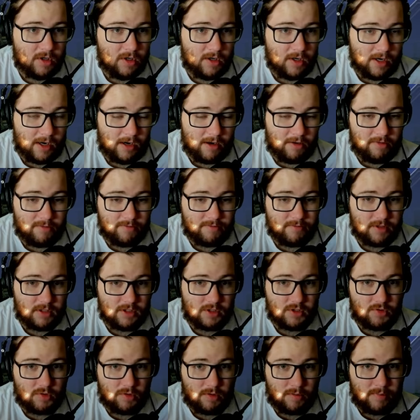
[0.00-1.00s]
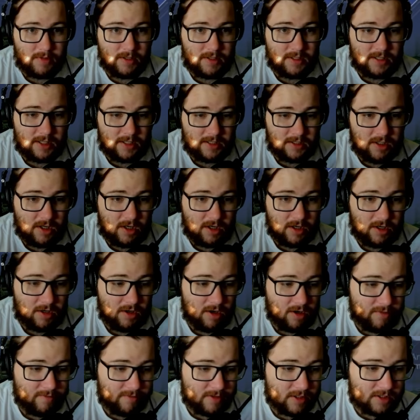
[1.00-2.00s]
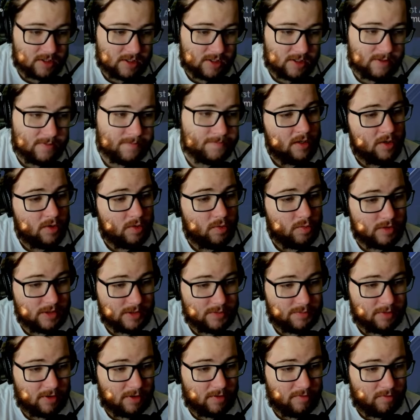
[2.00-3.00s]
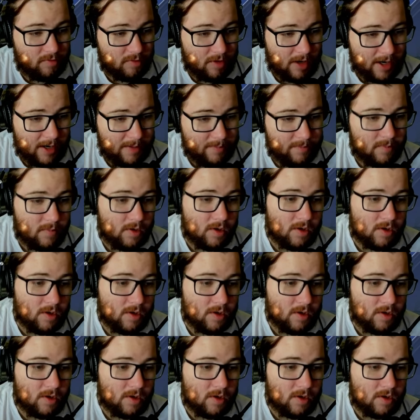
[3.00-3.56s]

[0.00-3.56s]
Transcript: Howl of the Storm and Tectonic Harvest. Whisper of Rime,